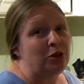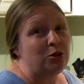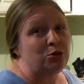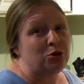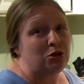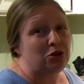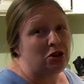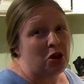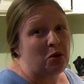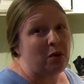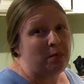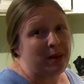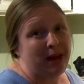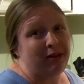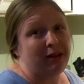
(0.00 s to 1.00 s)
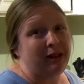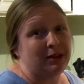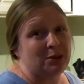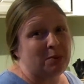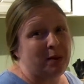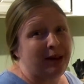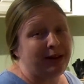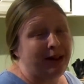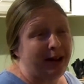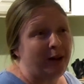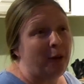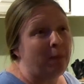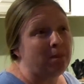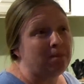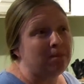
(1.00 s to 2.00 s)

you should know about us by now.